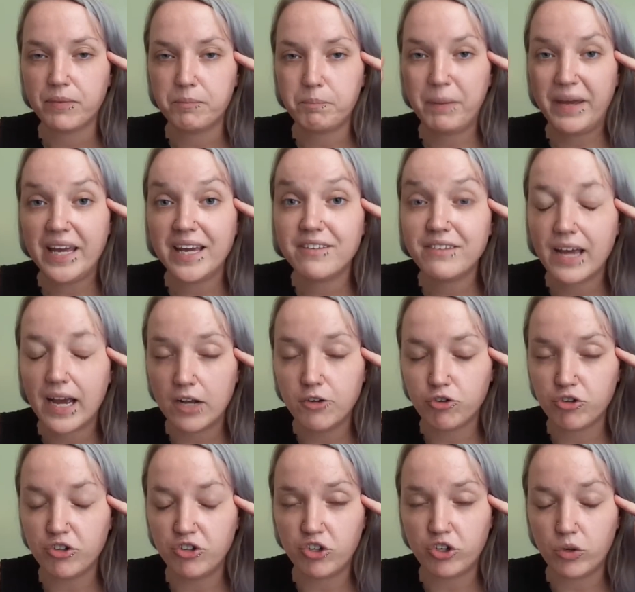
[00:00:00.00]
pay
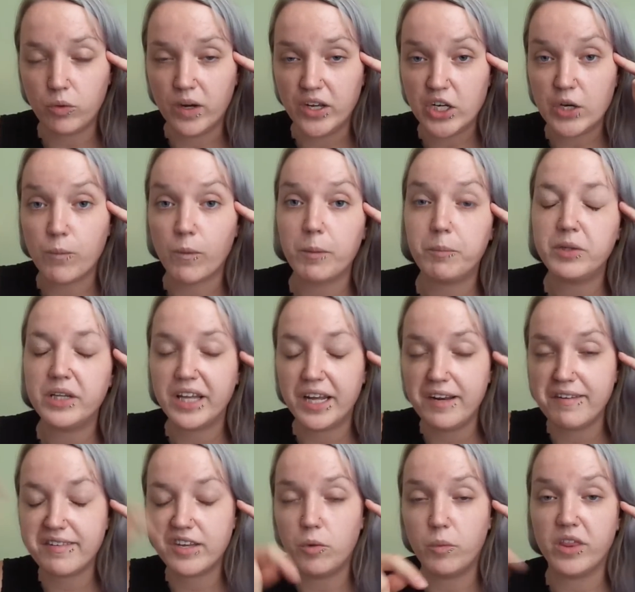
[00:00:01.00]
attention to it and
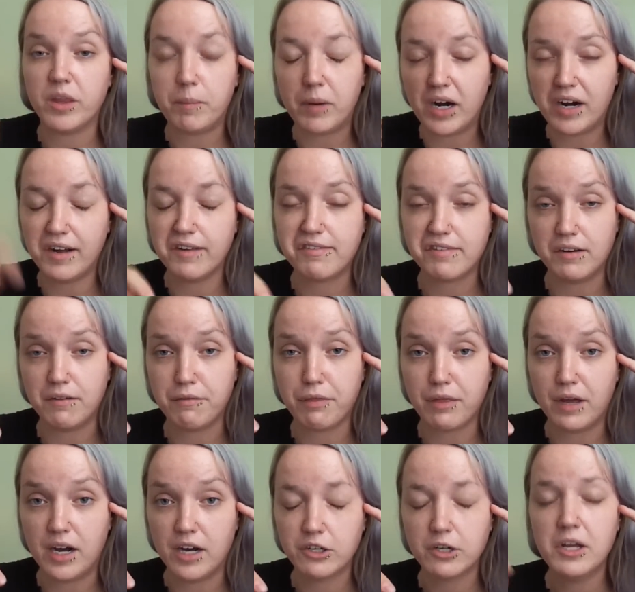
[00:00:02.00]
replace it with a positive
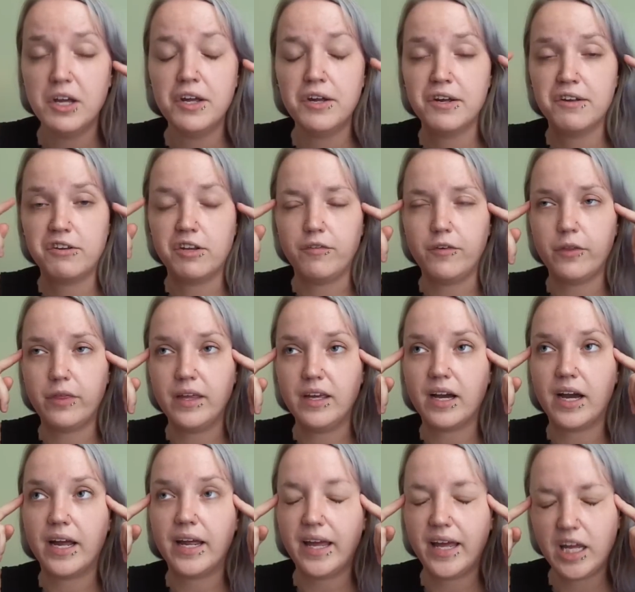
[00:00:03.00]
thought. So if you think,
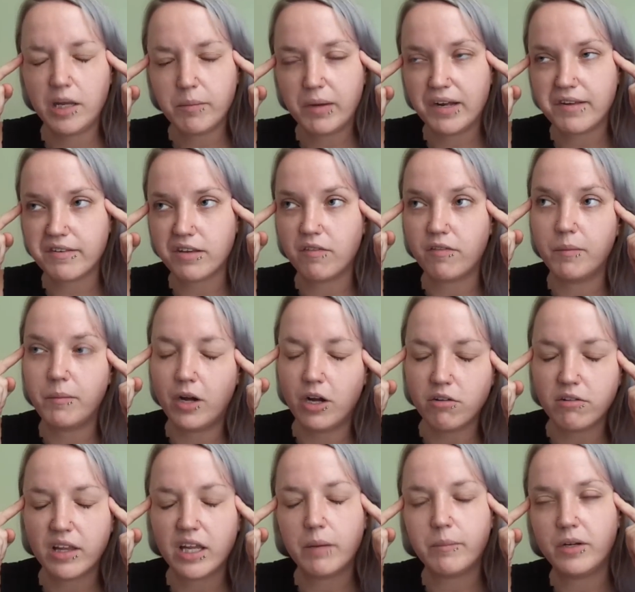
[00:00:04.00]
I hate myself, I'm
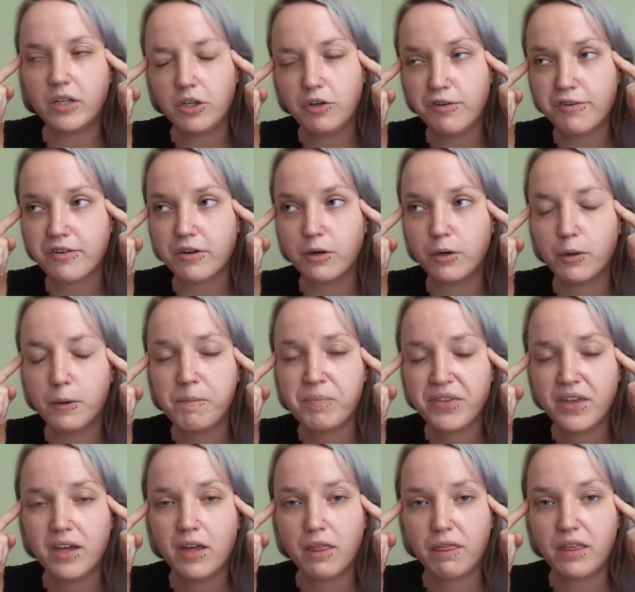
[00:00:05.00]
ugly, I'm a loser,
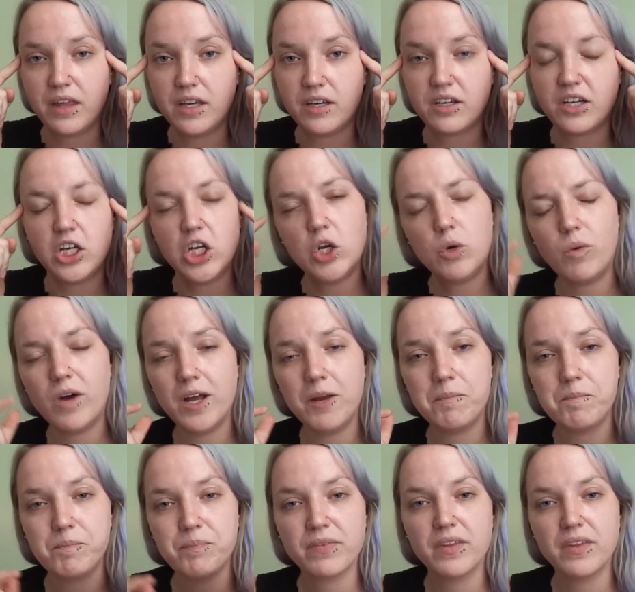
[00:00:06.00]
think, you know what?